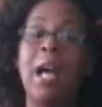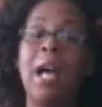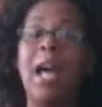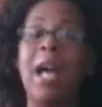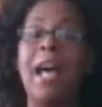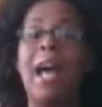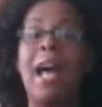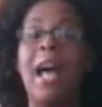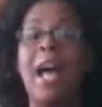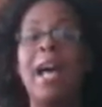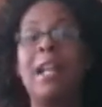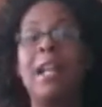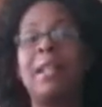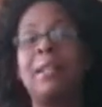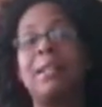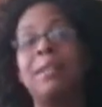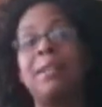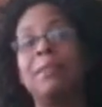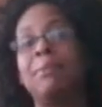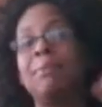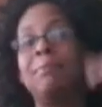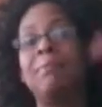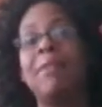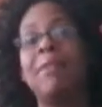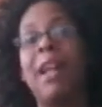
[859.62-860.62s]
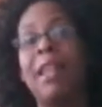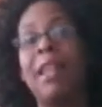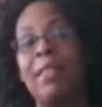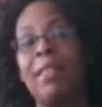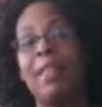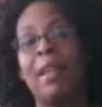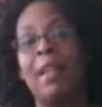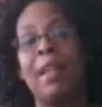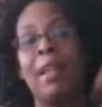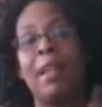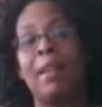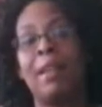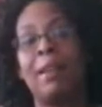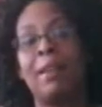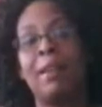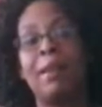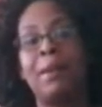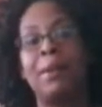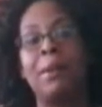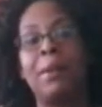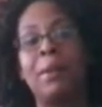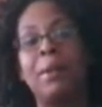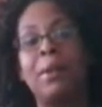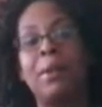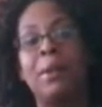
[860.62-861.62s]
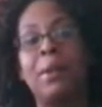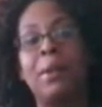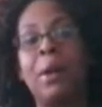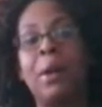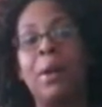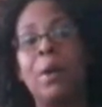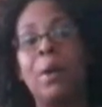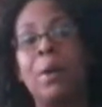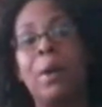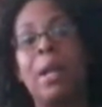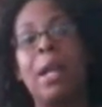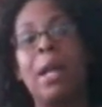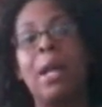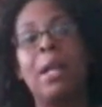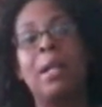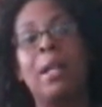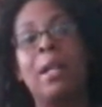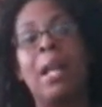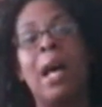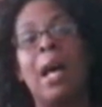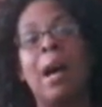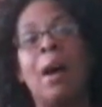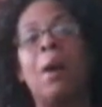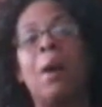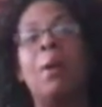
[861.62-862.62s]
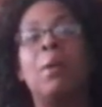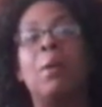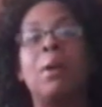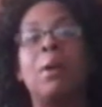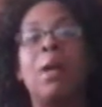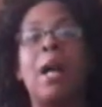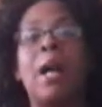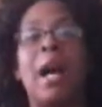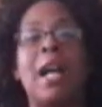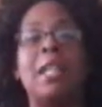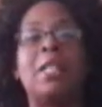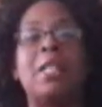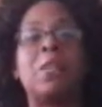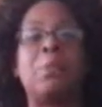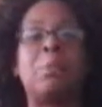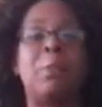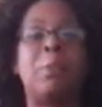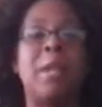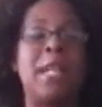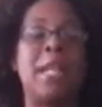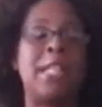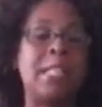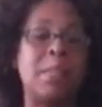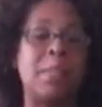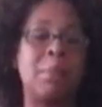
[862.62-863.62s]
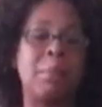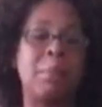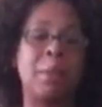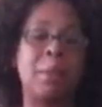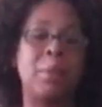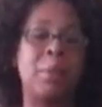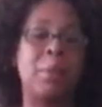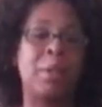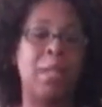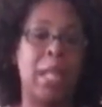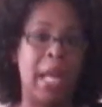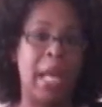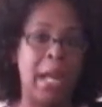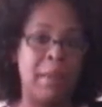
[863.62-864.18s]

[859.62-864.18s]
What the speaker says: I had nothing, and now God's blessed me with